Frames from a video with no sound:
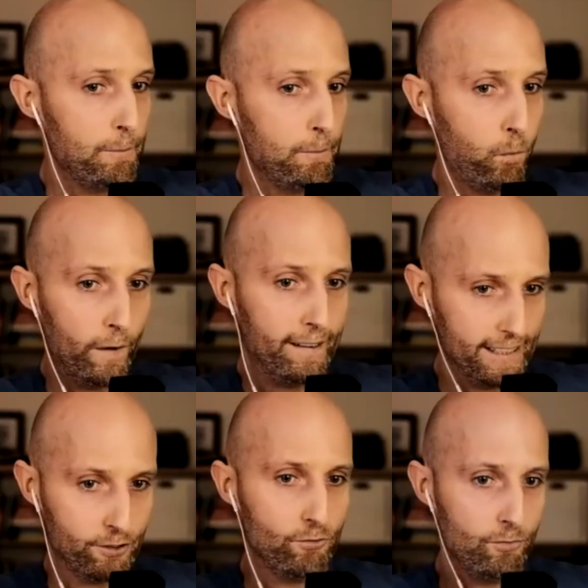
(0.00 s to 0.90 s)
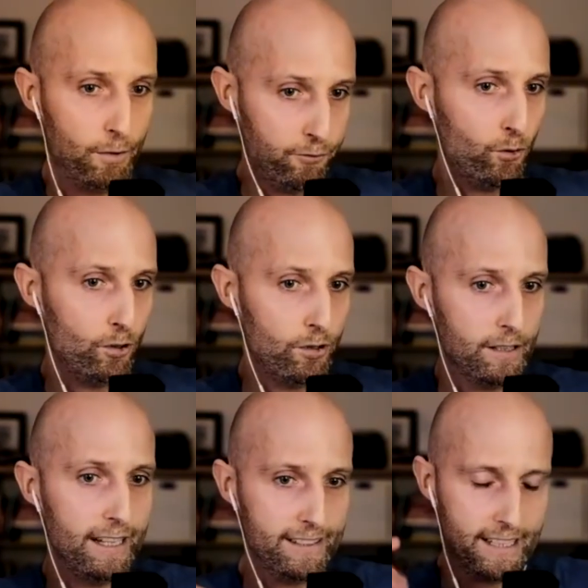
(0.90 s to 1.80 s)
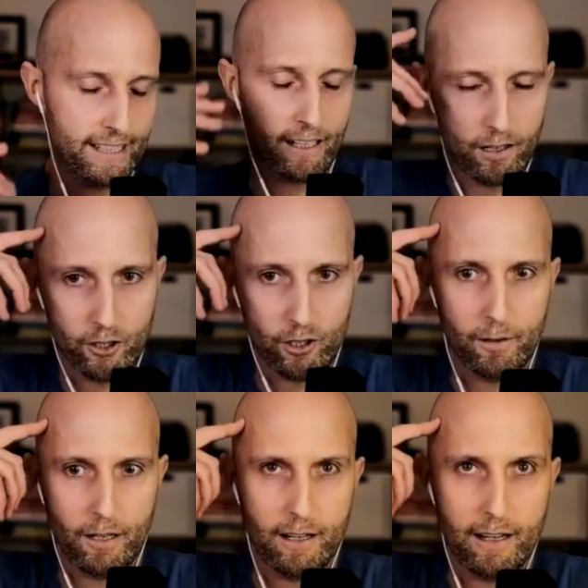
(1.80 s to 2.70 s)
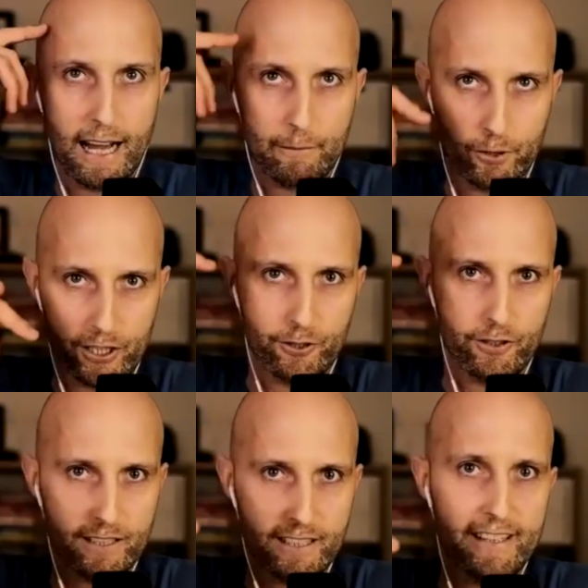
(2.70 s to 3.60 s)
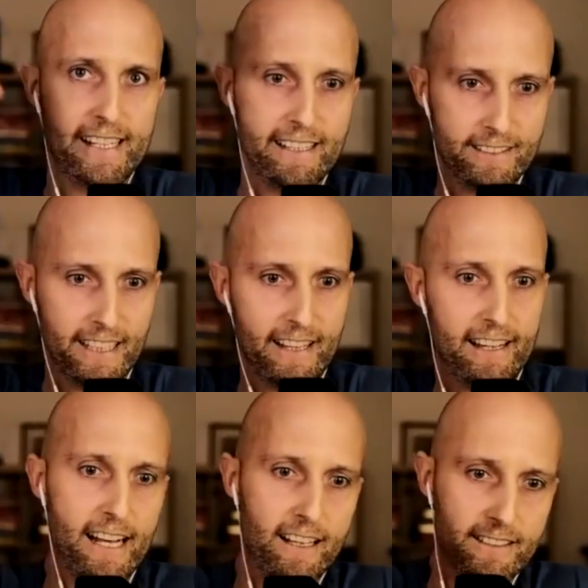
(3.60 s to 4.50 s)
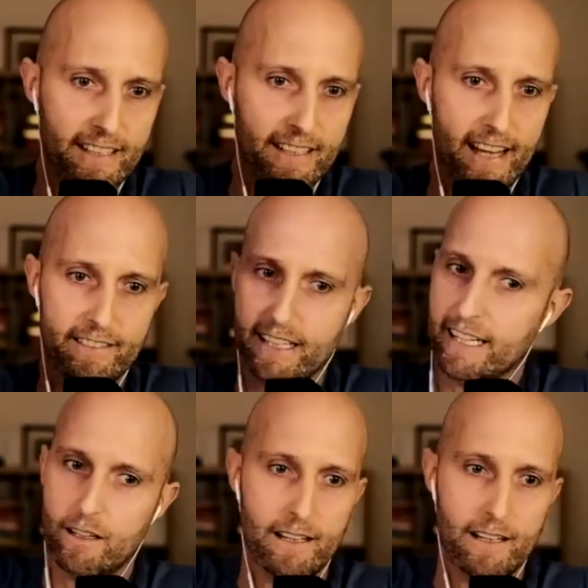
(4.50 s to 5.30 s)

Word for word: whereas before it's like oh no i'm going to do this and then he'll say that and i'll say that and then he'll,